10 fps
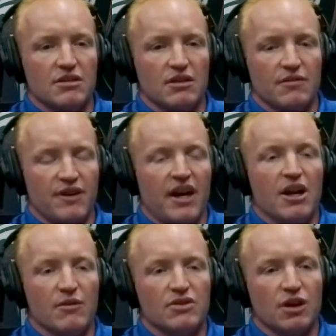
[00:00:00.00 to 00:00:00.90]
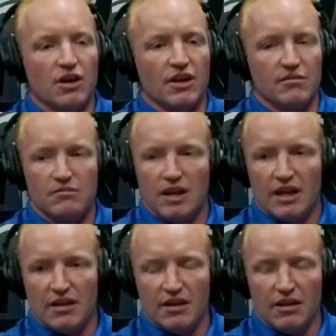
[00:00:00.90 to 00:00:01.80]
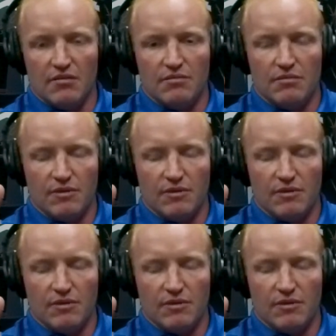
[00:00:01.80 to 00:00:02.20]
the fire retardant and the